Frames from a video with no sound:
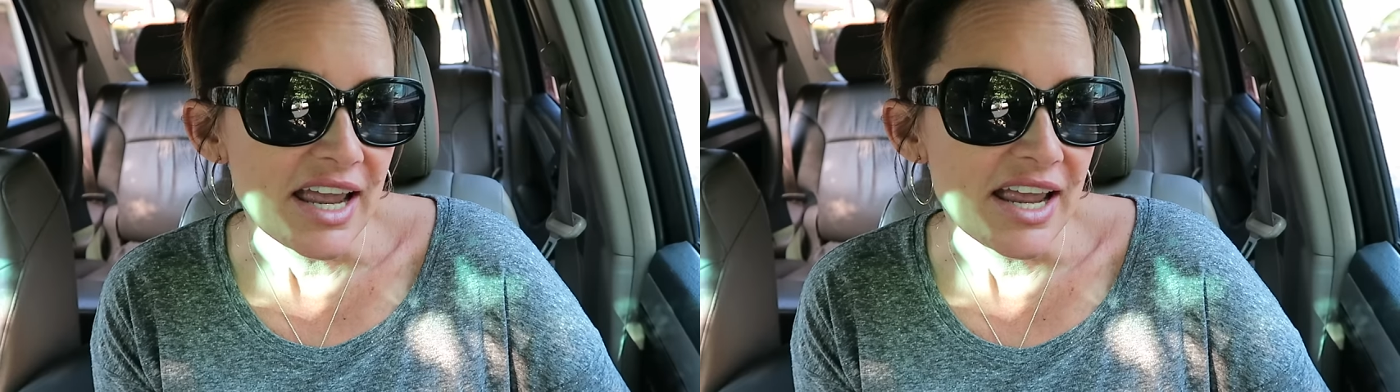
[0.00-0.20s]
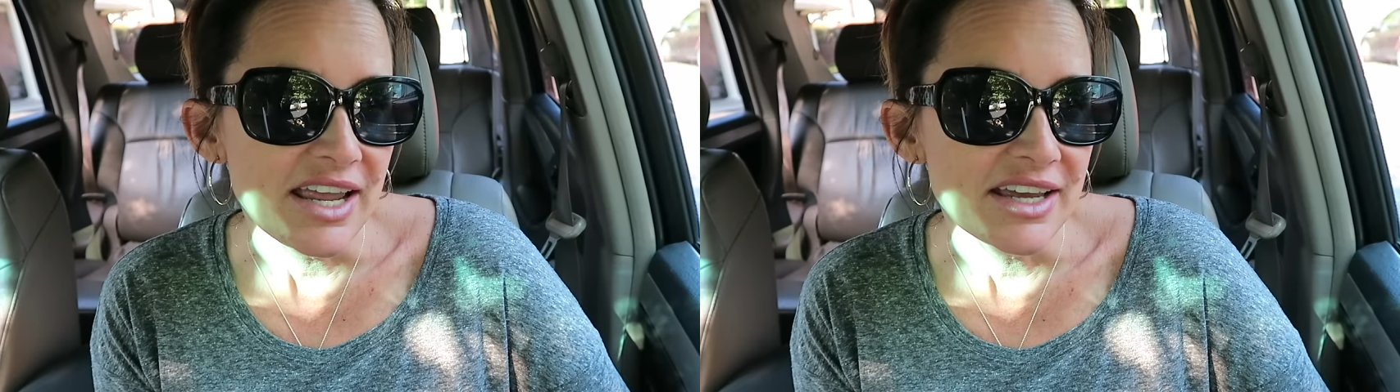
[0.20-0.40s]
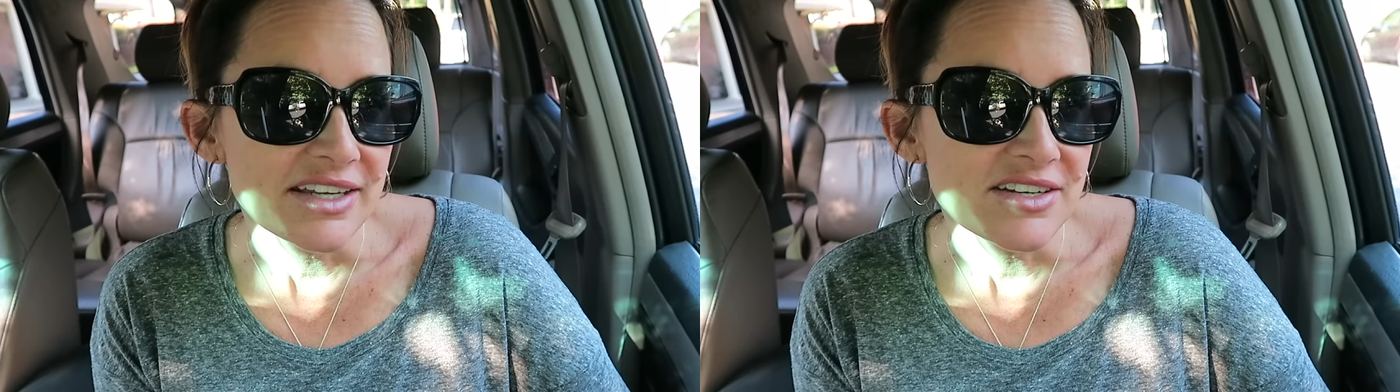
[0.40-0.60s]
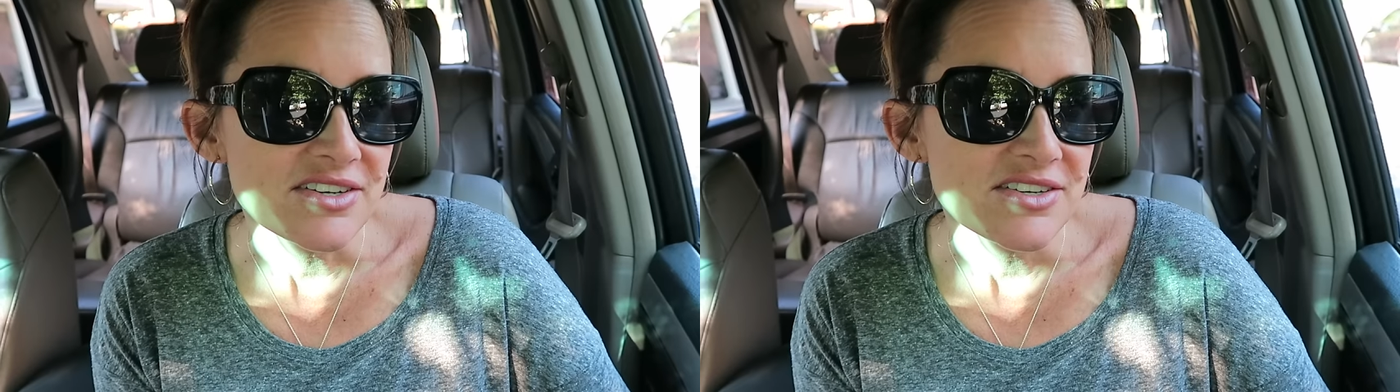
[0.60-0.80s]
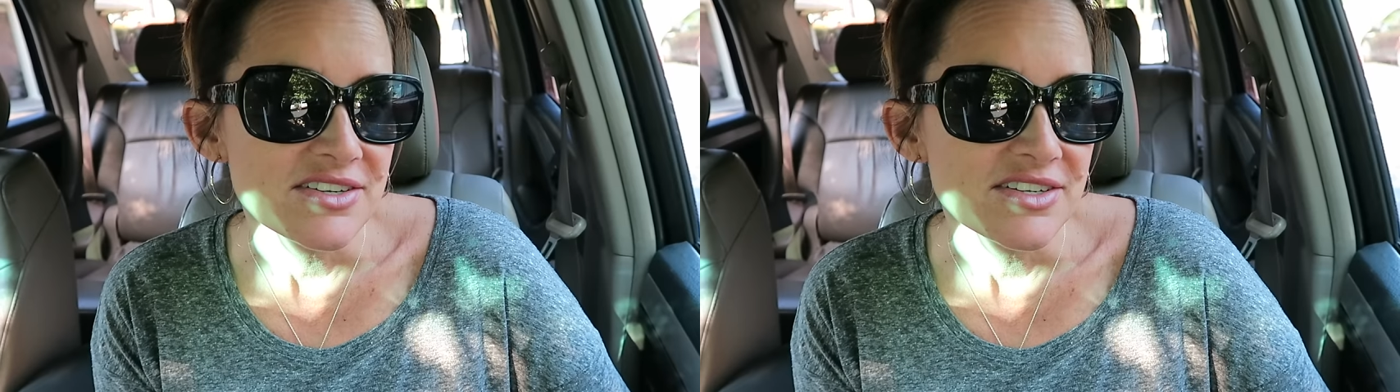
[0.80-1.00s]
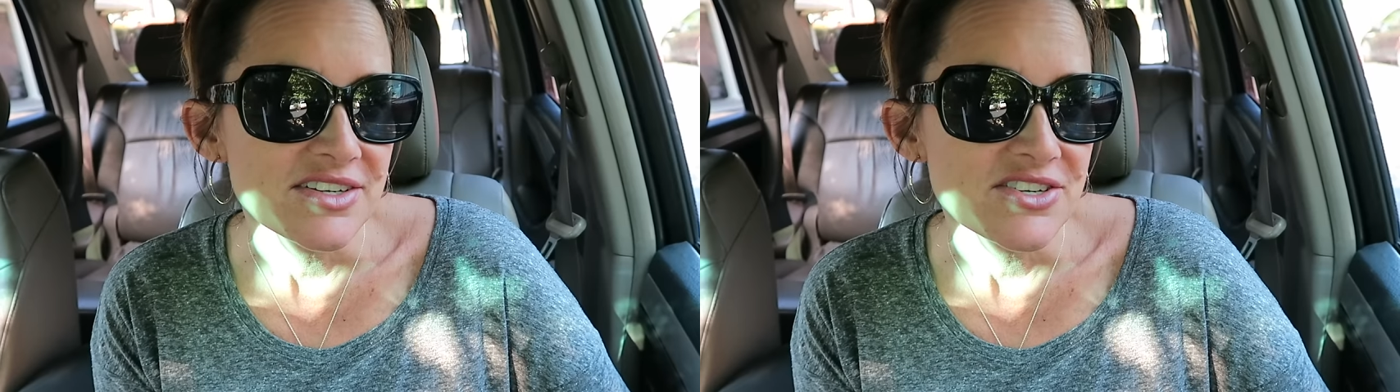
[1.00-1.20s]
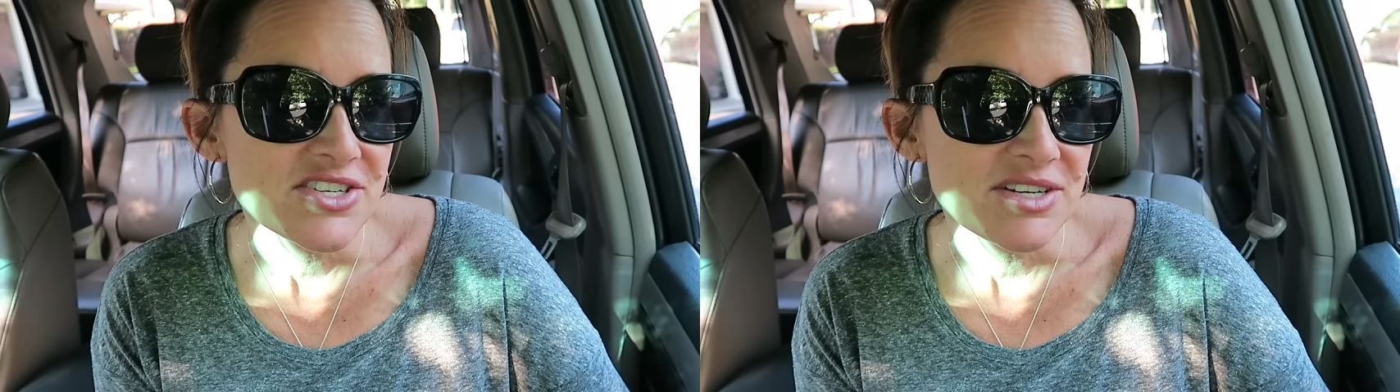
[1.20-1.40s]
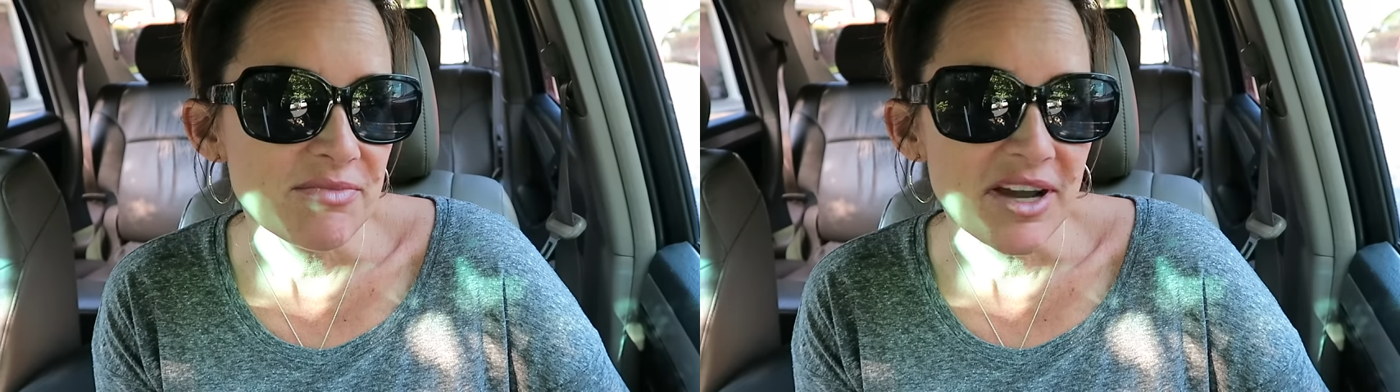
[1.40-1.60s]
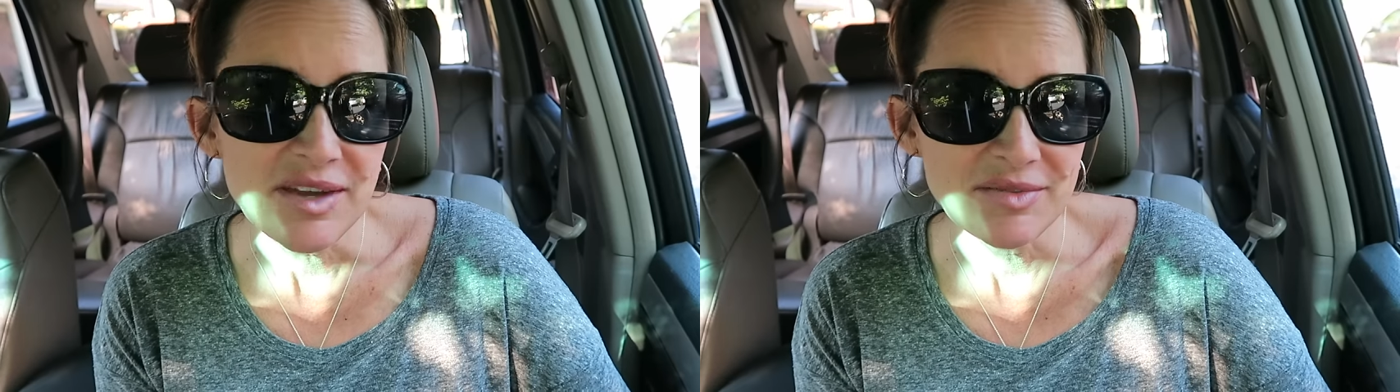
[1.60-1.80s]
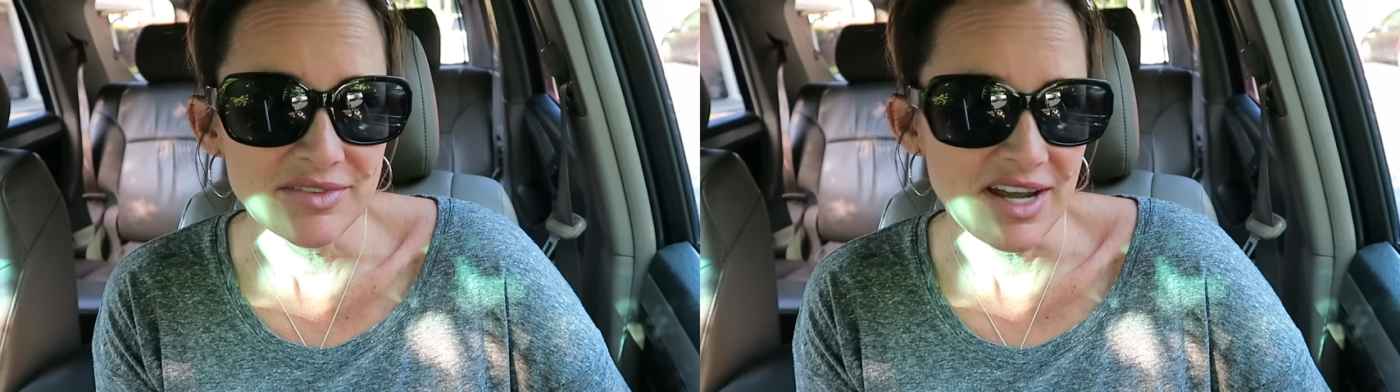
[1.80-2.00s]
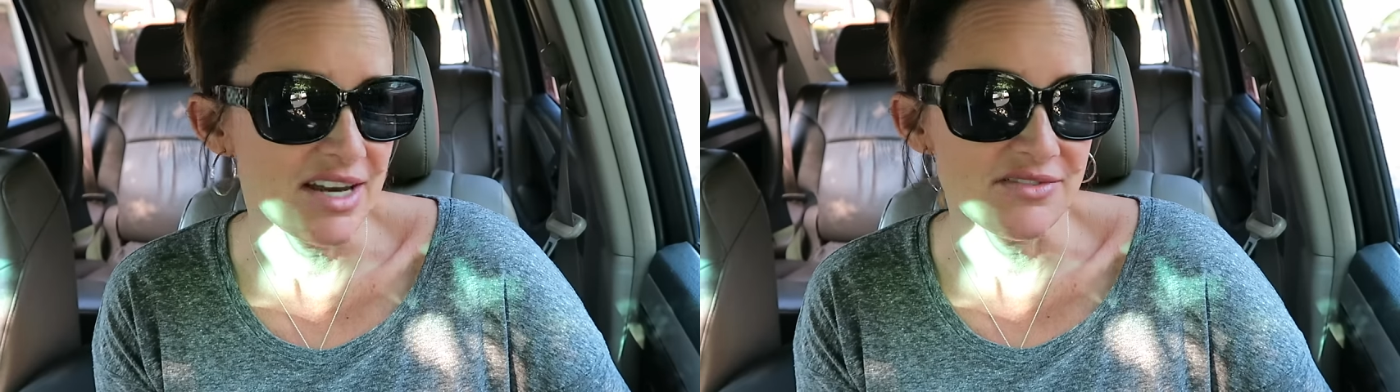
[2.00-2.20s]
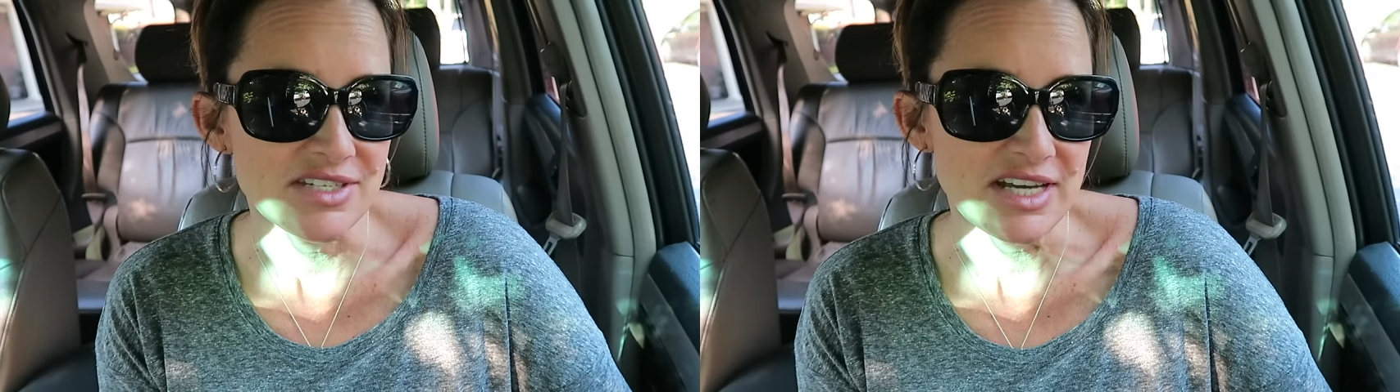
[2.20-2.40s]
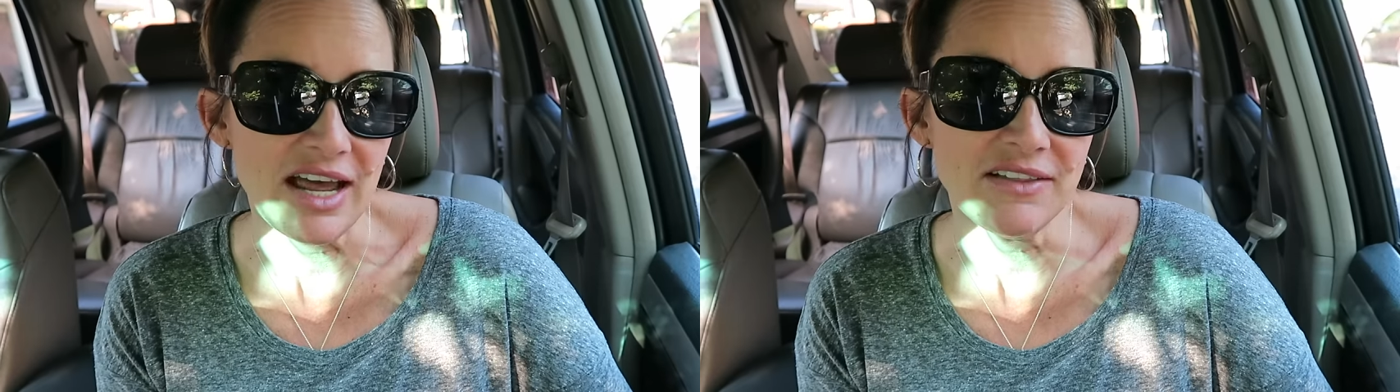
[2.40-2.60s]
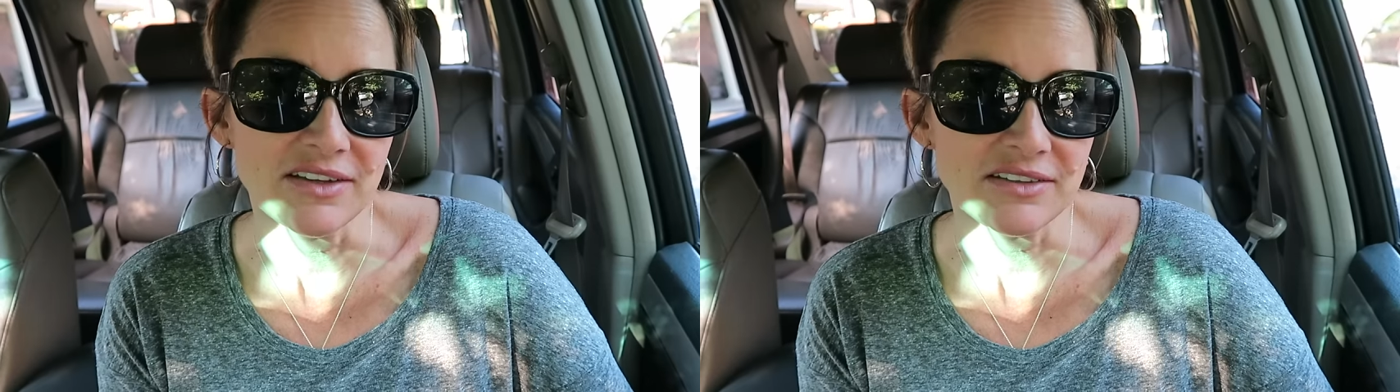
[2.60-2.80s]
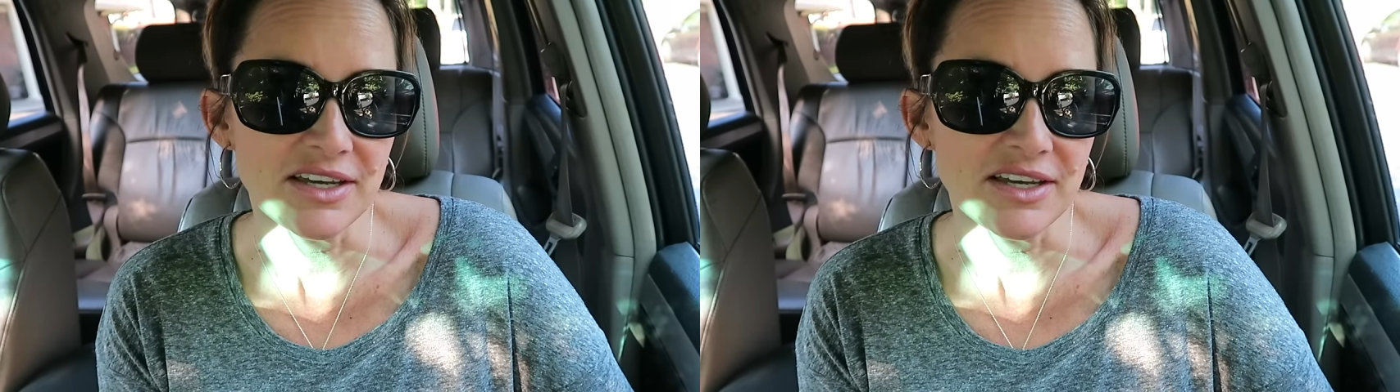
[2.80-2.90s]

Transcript: and she might kind of style it.